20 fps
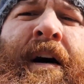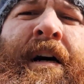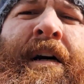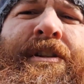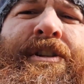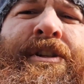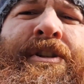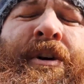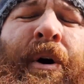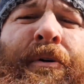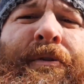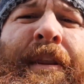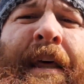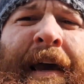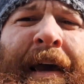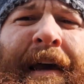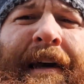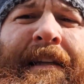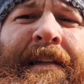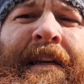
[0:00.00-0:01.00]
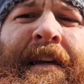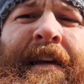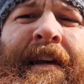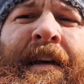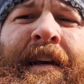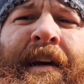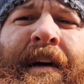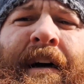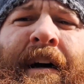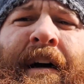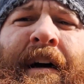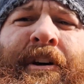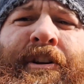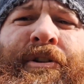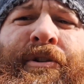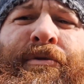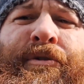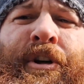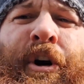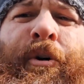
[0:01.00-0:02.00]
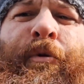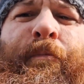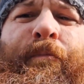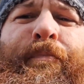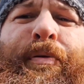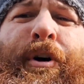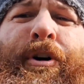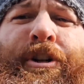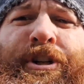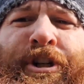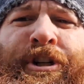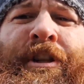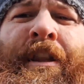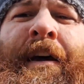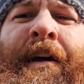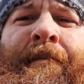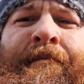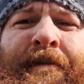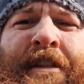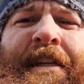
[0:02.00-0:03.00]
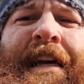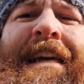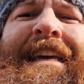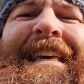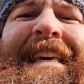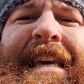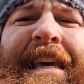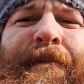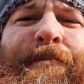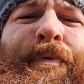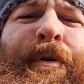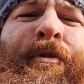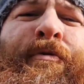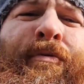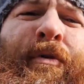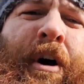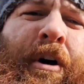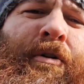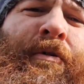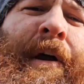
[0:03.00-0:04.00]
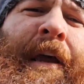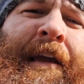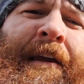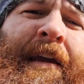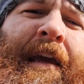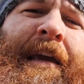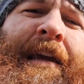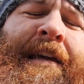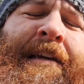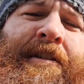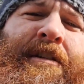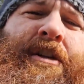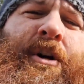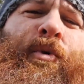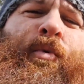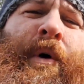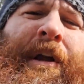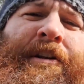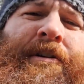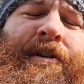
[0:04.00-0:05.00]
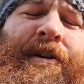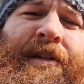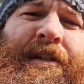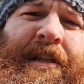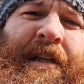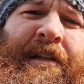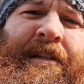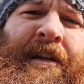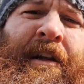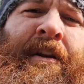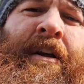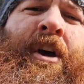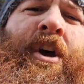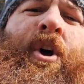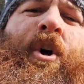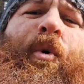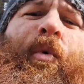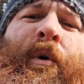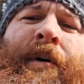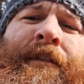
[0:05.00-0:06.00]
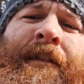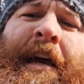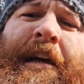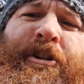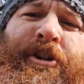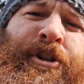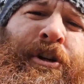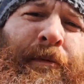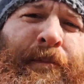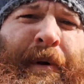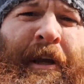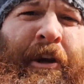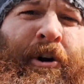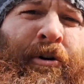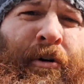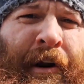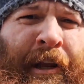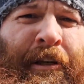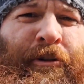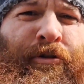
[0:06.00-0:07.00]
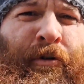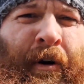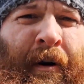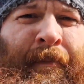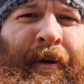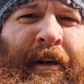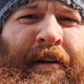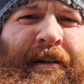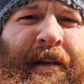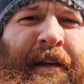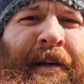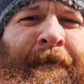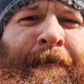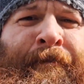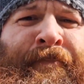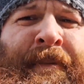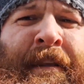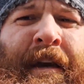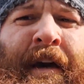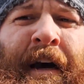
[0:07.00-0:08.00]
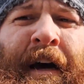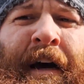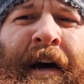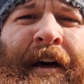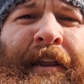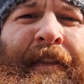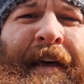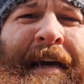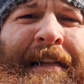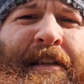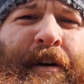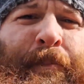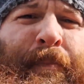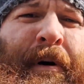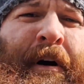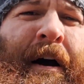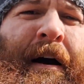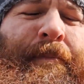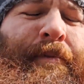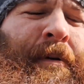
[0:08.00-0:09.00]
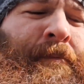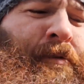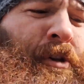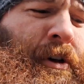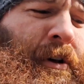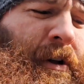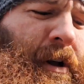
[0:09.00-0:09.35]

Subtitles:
so that you don't push them to keep growing into winter season when they should be going dormant. That's a problem. You'll